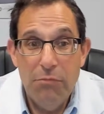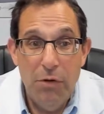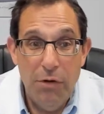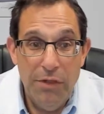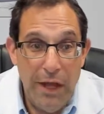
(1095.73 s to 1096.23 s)

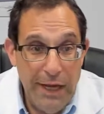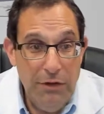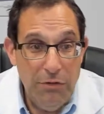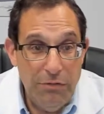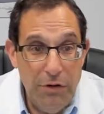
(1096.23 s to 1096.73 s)
or the
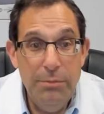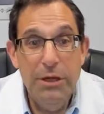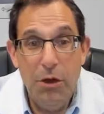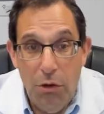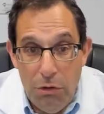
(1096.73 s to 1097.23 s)

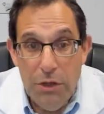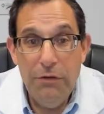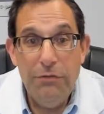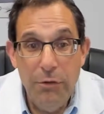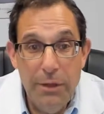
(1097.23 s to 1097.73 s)
hydrophobic,
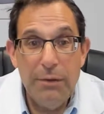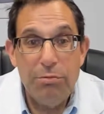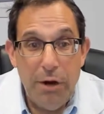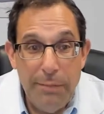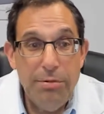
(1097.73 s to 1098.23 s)
oleophobic
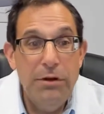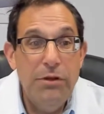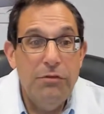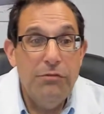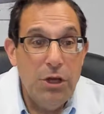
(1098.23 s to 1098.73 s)

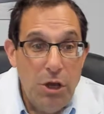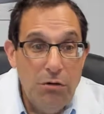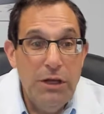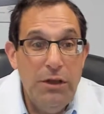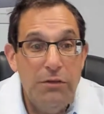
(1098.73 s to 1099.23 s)
properties of the
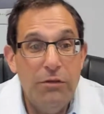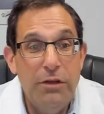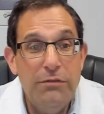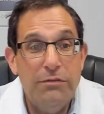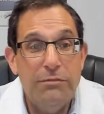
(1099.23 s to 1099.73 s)
coating
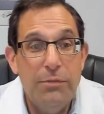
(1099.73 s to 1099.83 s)
itself.